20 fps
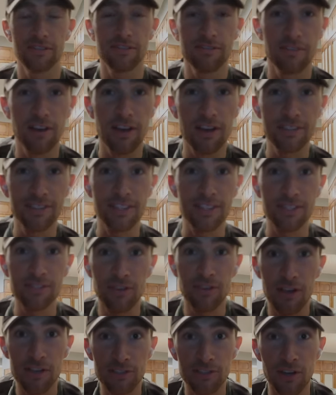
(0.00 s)
first things
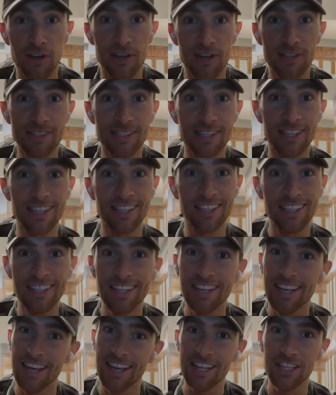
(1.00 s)
first, guys,
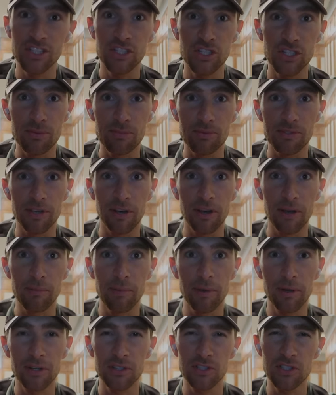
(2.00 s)
it's gym time.
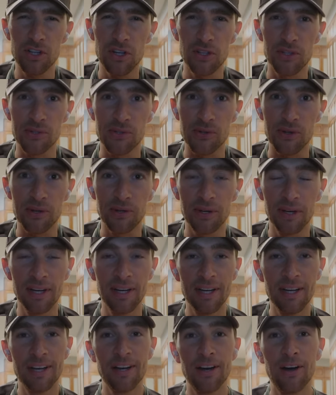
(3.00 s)
You know the drill.
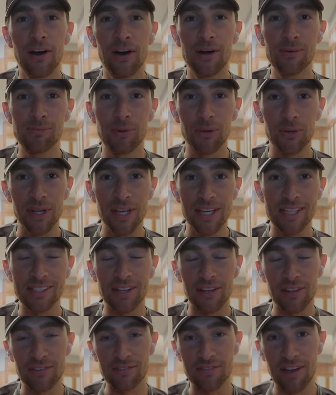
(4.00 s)
Our bodies are
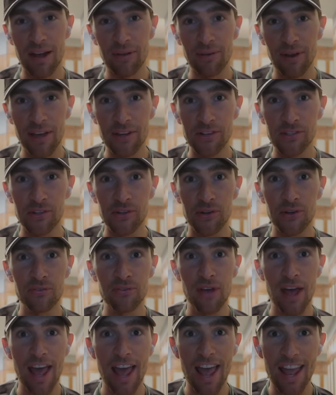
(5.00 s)
the foundation of
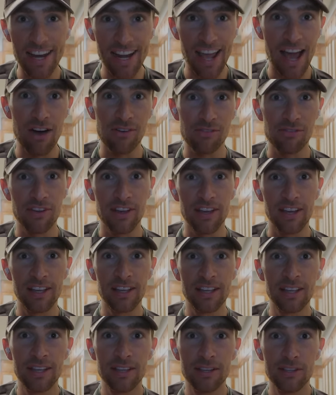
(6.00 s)
any outfit.
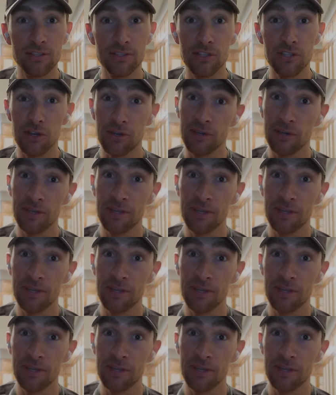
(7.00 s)
So,